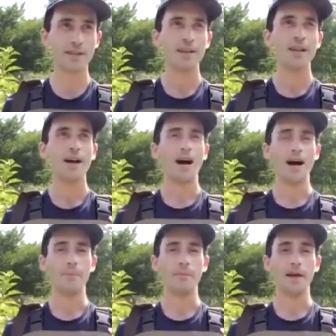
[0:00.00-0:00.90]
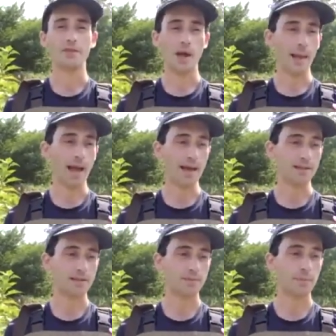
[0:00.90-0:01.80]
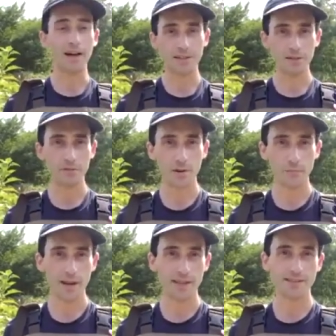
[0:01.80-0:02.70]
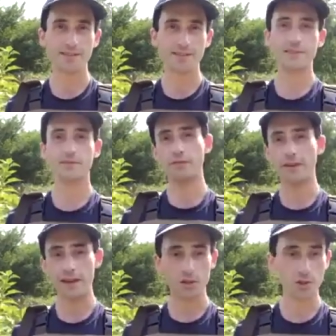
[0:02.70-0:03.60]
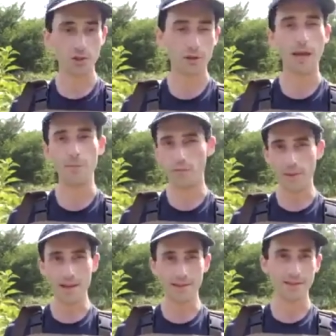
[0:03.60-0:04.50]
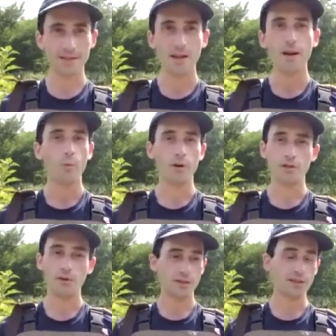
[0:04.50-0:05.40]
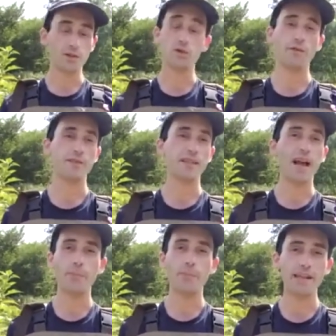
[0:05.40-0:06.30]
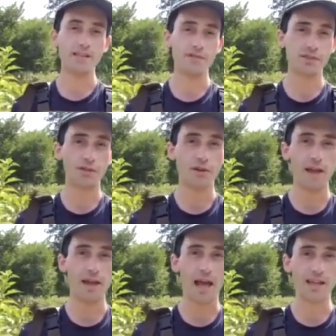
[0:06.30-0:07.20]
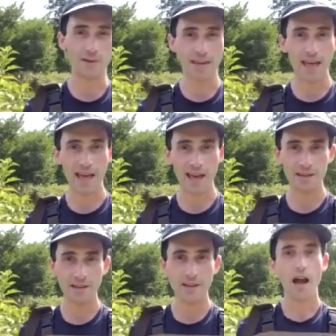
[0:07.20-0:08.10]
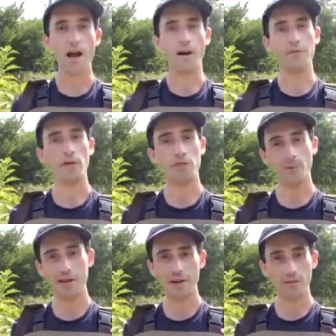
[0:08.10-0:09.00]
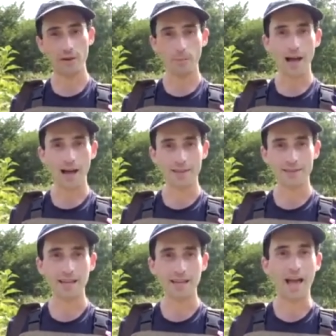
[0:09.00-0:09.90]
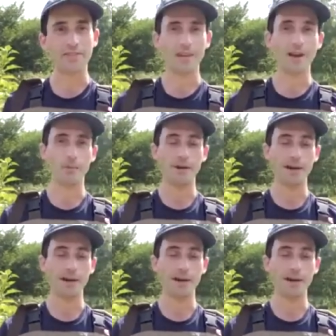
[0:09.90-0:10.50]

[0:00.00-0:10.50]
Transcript: um, as well as pond invertebrates, fish, amphibians. We're doing just sort of as comprehensive a survey as we can of the three different ponds at the Arboretum.